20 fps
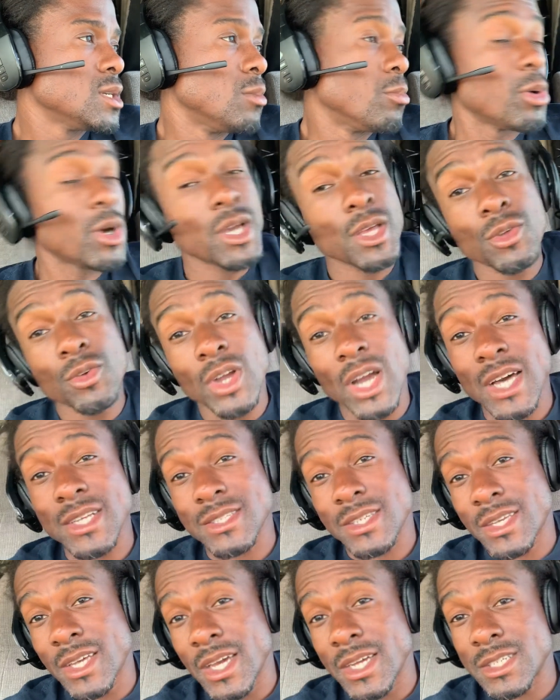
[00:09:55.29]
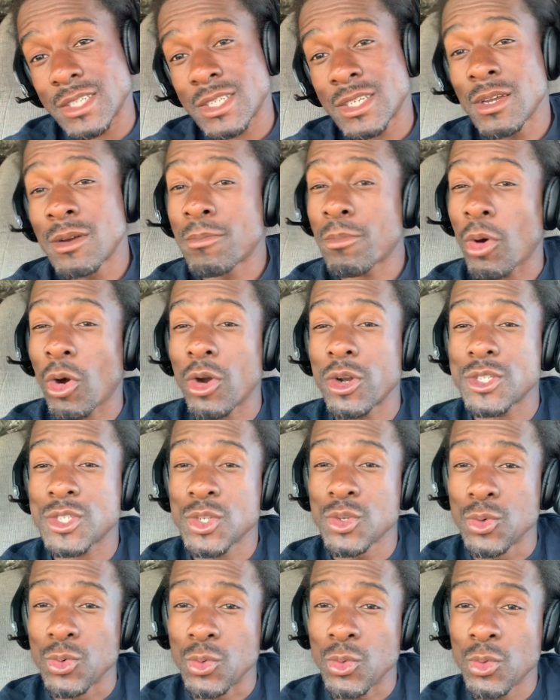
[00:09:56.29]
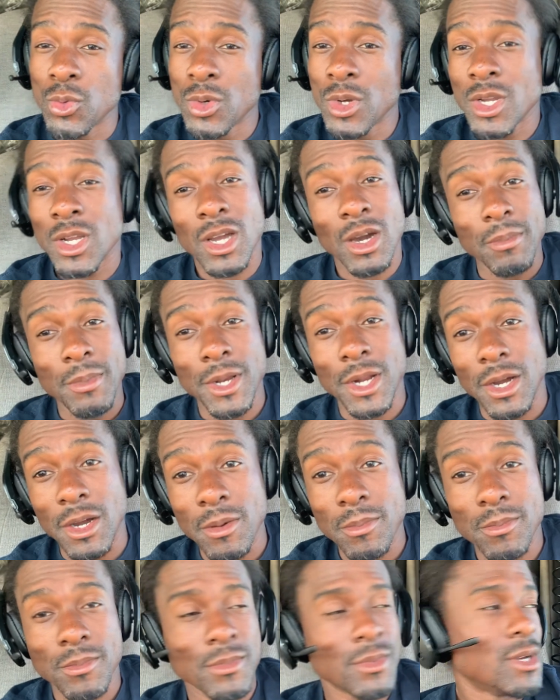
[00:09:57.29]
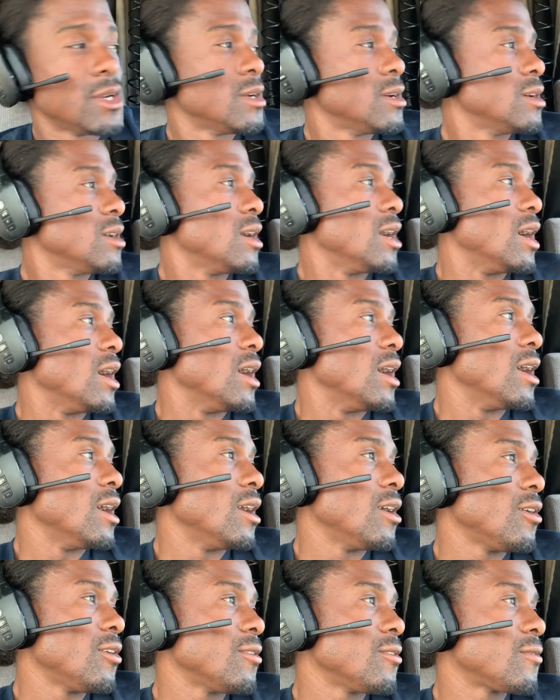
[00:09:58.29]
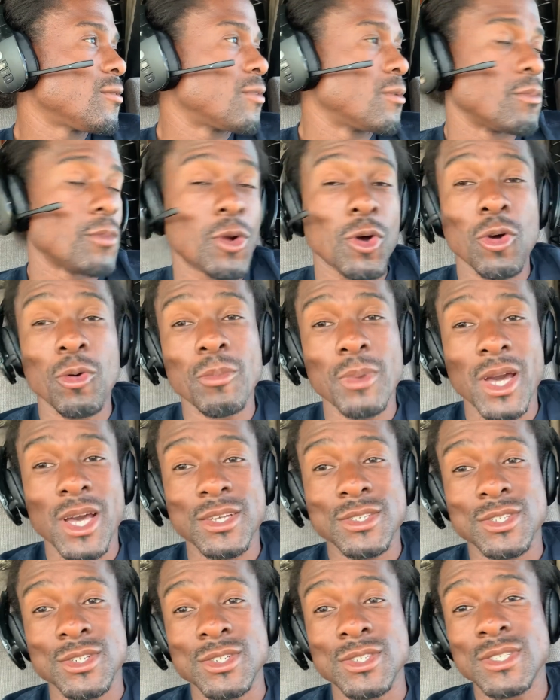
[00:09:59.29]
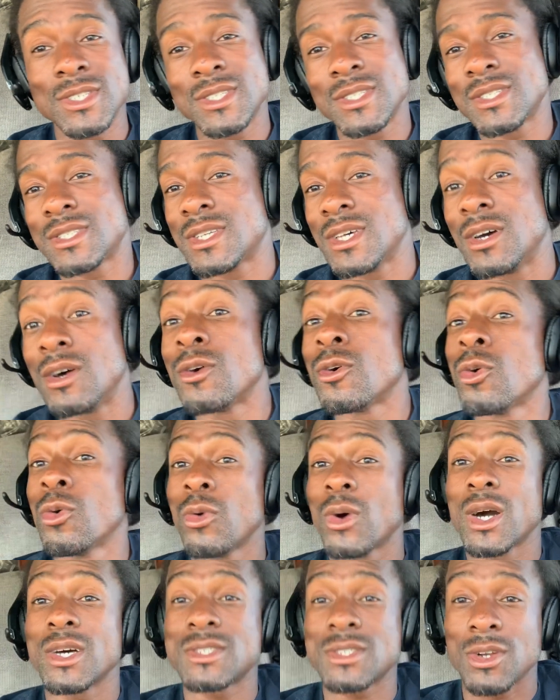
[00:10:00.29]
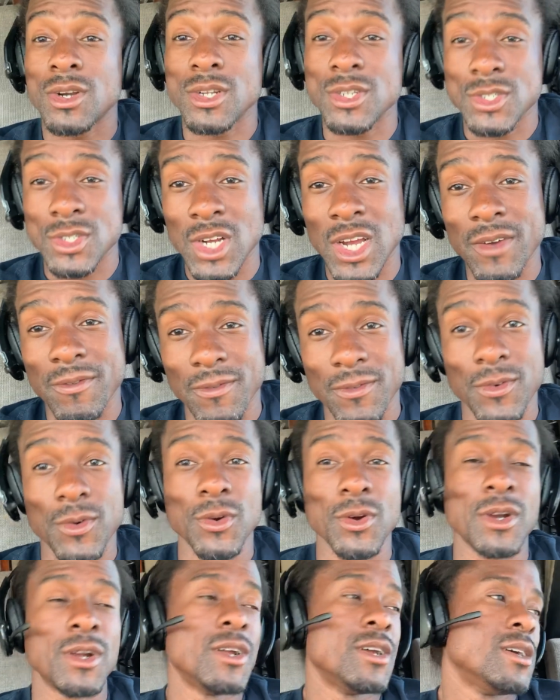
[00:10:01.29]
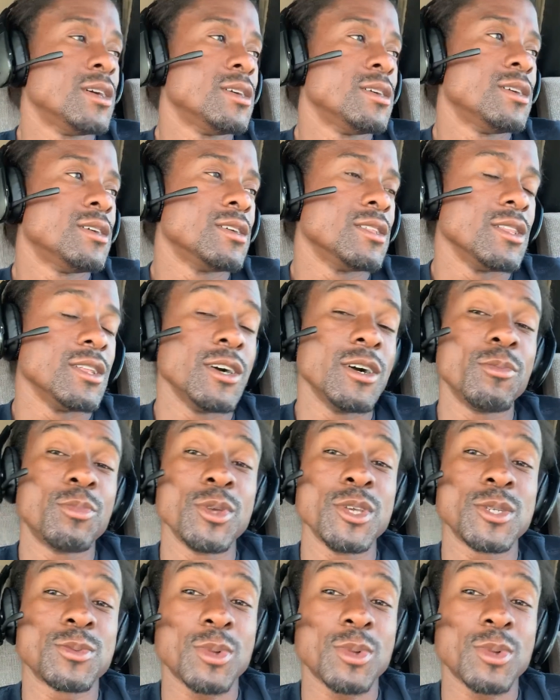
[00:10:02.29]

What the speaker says: But you guys will catch part 2 coming up from Roadmasters to who I started driving for. Love, peace,